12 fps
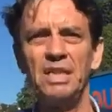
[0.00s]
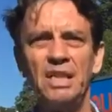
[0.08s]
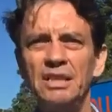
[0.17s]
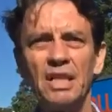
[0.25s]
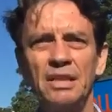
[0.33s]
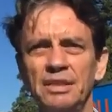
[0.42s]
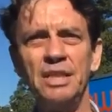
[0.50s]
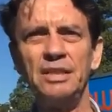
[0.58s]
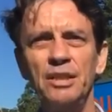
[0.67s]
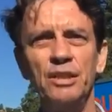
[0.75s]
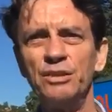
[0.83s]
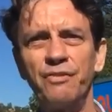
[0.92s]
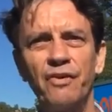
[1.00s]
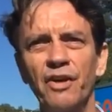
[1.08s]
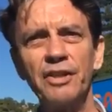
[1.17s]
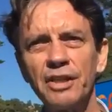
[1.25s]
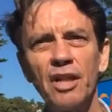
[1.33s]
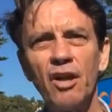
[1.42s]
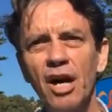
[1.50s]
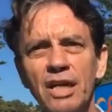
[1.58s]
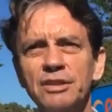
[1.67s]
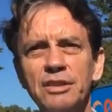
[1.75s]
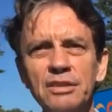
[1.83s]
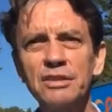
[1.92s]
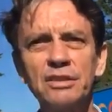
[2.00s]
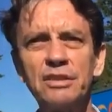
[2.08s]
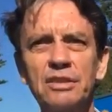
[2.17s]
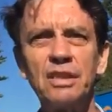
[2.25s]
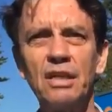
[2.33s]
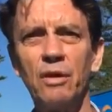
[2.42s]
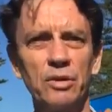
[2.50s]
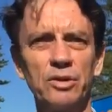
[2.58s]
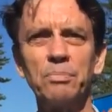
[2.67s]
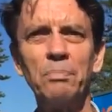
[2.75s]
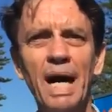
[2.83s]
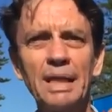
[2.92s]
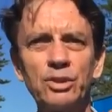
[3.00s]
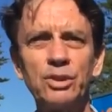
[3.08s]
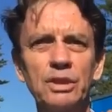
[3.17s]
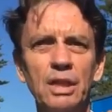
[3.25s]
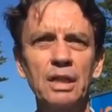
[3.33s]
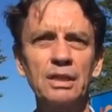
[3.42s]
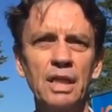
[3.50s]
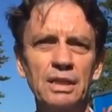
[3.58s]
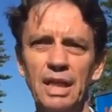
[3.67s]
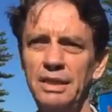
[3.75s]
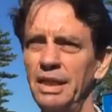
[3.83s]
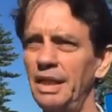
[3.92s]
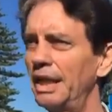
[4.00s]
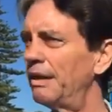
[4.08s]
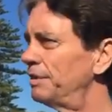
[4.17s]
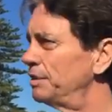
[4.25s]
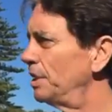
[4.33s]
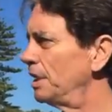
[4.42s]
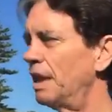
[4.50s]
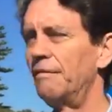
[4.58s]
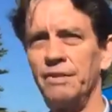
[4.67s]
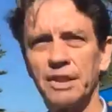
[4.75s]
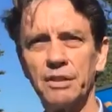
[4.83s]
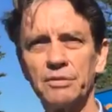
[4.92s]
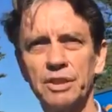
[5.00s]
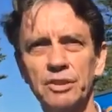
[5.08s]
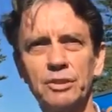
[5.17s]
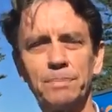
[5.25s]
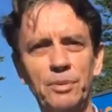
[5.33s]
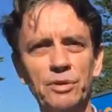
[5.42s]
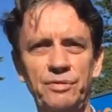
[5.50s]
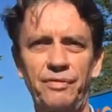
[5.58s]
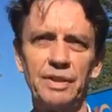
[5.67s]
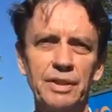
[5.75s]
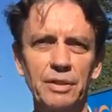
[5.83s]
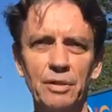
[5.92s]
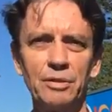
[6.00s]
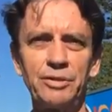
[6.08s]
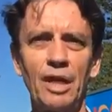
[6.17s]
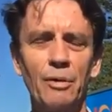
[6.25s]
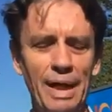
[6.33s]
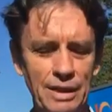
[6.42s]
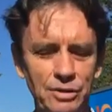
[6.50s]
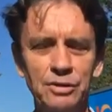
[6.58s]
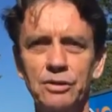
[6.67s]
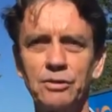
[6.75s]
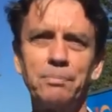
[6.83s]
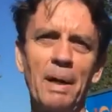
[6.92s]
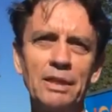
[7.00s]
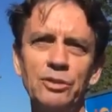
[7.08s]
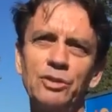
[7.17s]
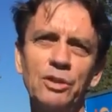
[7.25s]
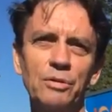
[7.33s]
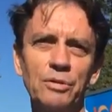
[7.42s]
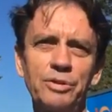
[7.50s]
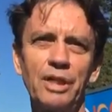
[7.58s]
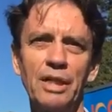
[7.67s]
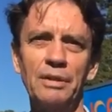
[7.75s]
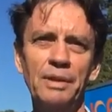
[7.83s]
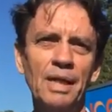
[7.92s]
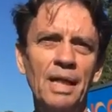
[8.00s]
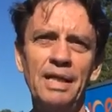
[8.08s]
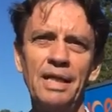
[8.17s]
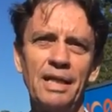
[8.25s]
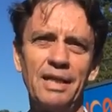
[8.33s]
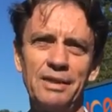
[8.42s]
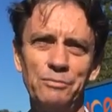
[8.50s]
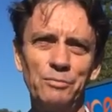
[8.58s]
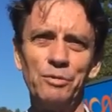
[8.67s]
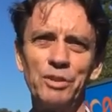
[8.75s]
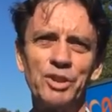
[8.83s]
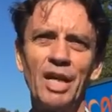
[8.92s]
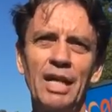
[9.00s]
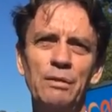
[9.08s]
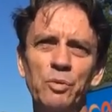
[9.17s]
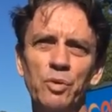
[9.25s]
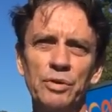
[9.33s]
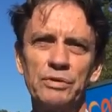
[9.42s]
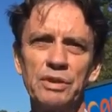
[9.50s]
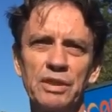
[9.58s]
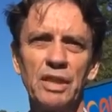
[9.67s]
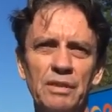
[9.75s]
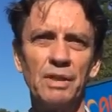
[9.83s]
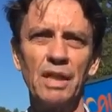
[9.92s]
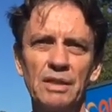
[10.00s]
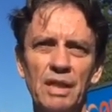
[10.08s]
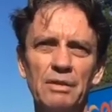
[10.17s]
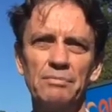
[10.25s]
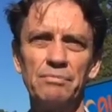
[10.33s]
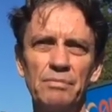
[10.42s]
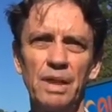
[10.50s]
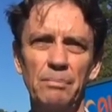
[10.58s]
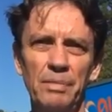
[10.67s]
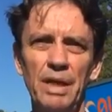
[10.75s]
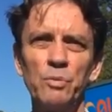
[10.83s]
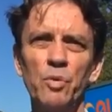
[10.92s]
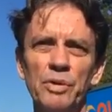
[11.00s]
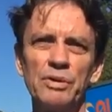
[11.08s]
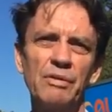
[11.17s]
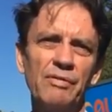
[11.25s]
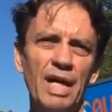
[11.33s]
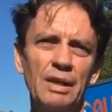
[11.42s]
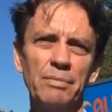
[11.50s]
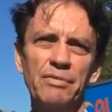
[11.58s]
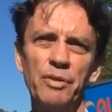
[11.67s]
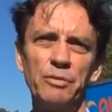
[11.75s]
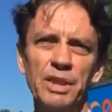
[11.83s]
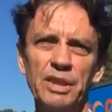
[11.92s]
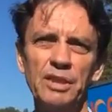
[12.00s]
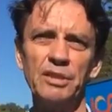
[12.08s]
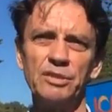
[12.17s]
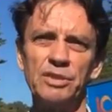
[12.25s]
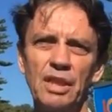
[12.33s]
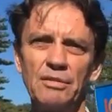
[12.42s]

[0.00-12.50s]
you don't need to use fertilisers or as much, and you can have a lovely green sports field that also acts as a sponge, and also it can retain water and keep and make water available for reuse. So